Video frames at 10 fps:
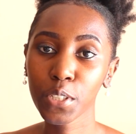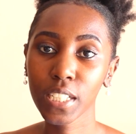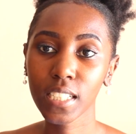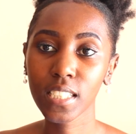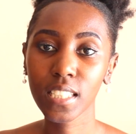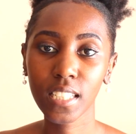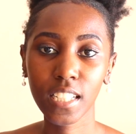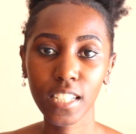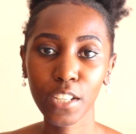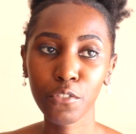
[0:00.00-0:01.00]

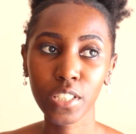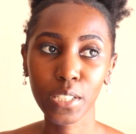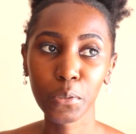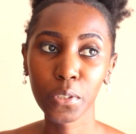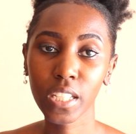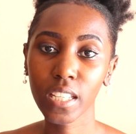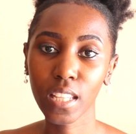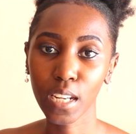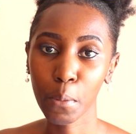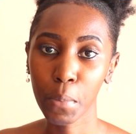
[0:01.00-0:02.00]
in every single cake
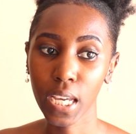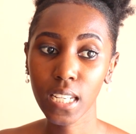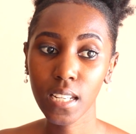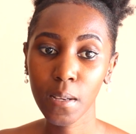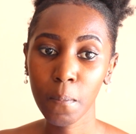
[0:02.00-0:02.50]
that I made,